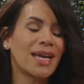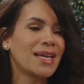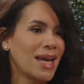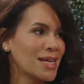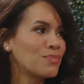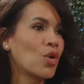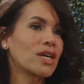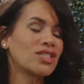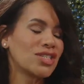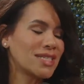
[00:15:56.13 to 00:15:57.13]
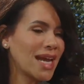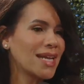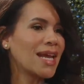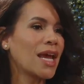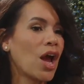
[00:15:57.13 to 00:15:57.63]
Yeah. Yes. More
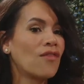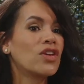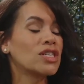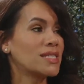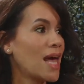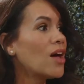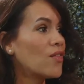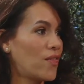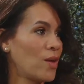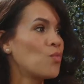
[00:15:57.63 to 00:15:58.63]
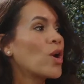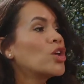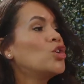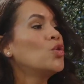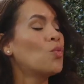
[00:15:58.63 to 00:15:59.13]
understanding of yes. yourself and where
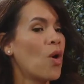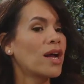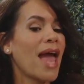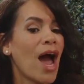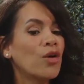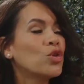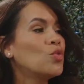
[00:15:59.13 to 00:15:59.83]
you want, how you